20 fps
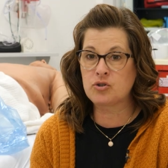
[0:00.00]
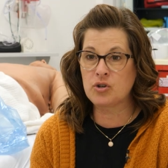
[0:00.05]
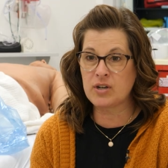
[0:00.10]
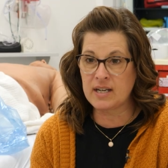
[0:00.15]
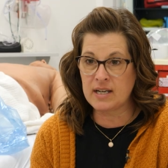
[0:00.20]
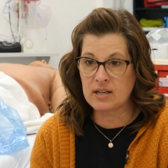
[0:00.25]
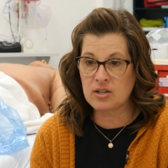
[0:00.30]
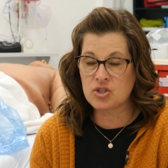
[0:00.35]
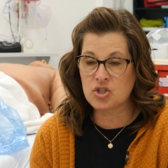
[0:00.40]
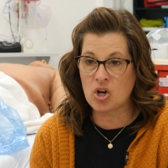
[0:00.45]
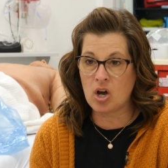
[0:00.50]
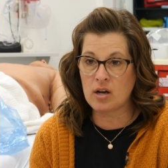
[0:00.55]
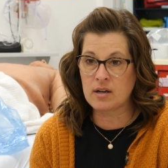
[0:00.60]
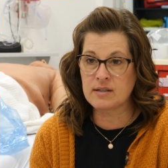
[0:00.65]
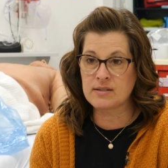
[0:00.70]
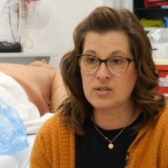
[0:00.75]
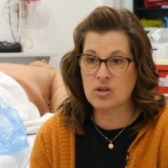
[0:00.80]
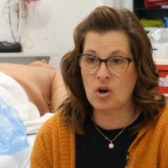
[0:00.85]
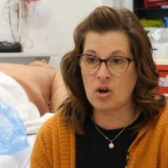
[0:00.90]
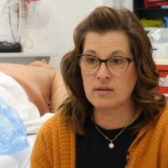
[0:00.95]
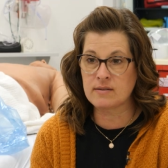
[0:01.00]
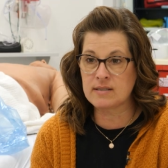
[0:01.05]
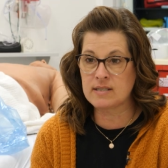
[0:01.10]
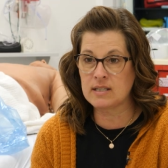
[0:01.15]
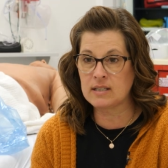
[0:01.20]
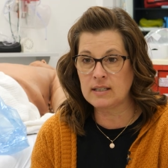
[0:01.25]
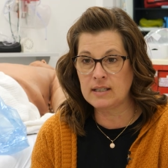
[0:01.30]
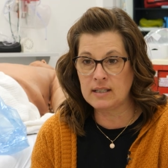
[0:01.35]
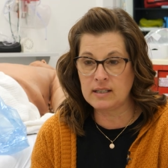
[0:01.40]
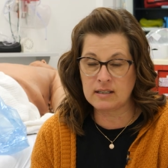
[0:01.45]
treating shock is
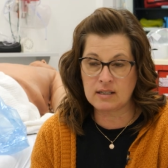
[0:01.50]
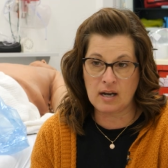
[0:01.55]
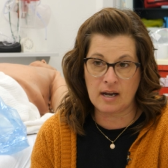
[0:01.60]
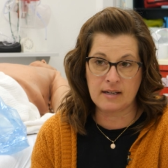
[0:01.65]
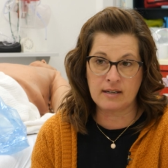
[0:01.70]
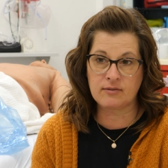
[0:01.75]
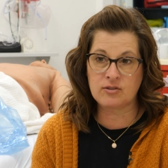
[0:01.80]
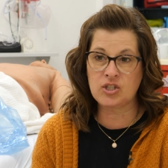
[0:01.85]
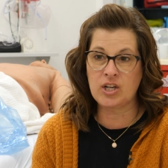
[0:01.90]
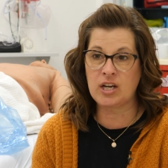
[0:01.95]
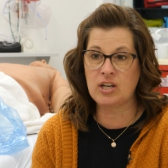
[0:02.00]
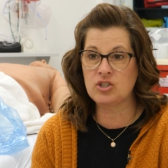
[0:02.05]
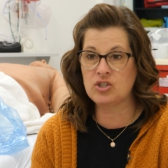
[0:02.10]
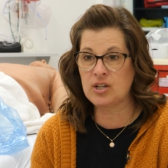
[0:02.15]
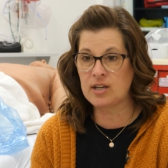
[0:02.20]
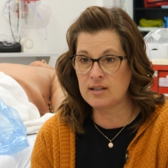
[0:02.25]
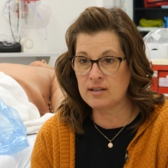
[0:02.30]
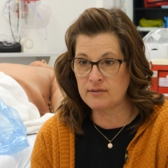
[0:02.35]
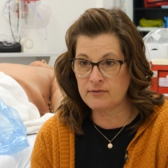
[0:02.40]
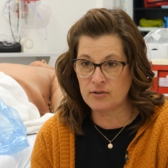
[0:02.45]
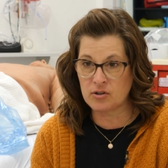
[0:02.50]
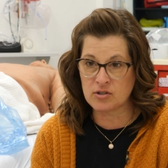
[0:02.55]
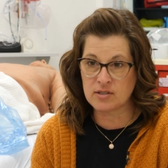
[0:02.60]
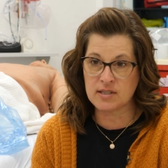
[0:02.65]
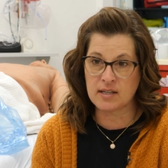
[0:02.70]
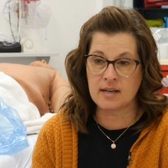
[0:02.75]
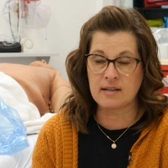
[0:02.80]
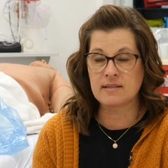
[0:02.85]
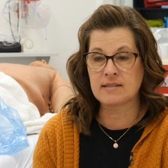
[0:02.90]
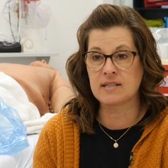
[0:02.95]
constantly kind of changing in the
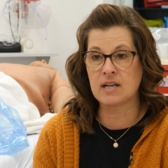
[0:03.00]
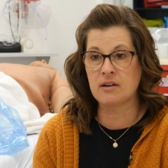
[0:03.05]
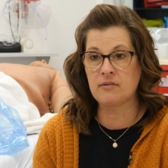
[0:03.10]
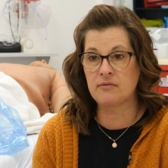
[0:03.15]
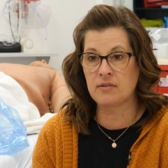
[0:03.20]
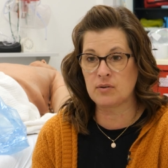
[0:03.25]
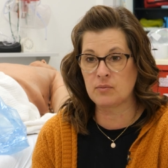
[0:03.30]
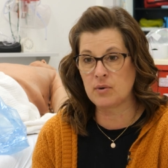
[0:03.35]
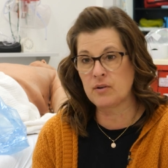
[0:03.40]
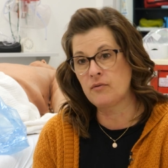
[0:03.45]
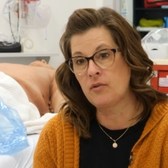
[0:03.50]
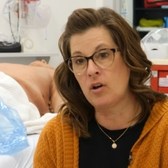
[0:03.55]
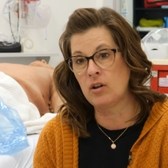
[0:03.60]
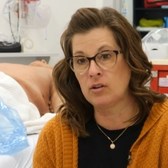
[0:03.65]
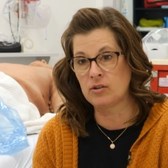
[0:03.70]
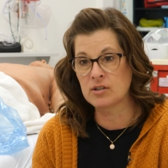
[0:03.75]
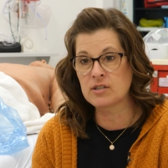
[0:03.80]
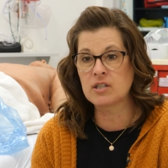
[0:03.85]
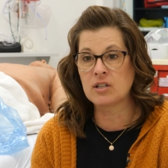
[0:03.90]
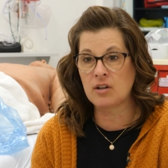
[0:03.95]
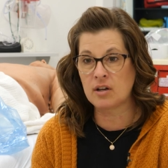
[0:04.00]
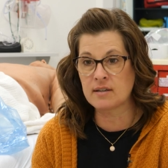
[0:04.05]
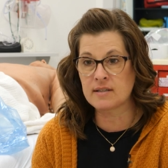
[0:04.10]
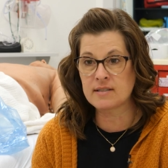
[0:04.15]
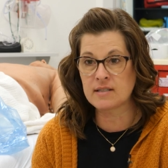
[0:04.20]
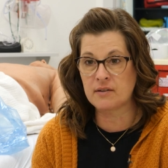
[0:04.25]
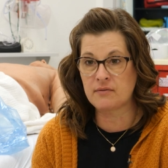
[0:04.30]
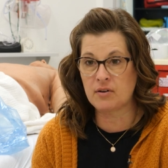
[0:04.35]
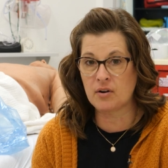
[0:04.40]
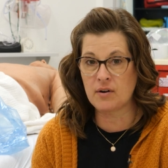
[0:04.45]
first line stuff, and we've all learned a lot
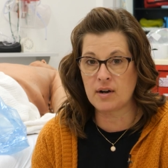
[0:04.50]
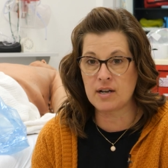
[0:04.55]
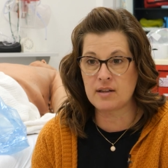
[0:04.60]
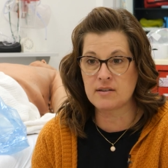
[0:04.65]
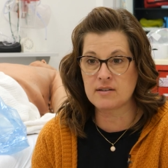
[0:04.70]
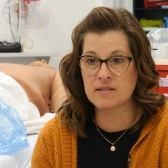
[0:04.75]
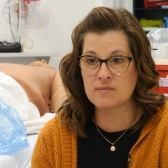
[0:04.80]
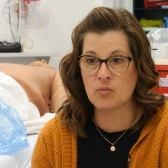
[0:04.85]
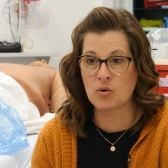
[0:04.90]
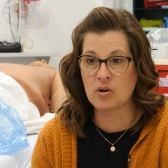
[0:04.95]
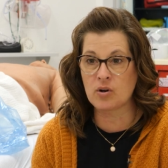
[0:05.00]
of stuff already this